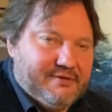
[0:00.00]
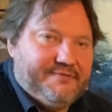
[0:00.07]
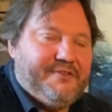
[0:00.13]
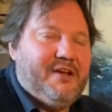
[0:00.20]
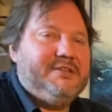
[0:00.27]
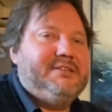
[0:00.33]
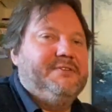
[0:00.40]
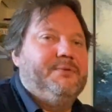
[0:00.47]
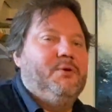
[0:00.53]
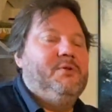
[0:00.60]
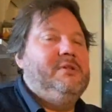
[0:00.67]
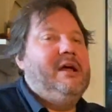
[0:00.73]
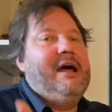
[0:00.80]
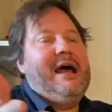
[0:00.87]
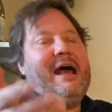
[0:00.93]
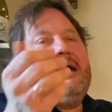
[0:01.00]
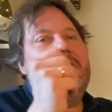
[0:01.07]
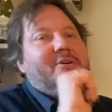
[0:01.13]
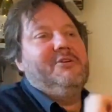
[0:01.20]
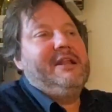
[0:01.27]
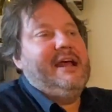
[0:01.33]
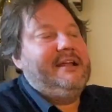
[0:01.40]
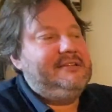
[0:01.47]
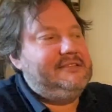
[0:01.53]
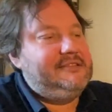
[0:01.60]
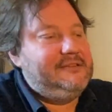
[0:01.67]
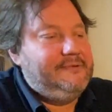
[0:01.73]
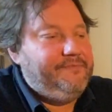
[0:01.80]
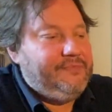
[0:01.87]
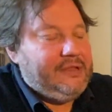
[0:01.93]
First of all, Aragonés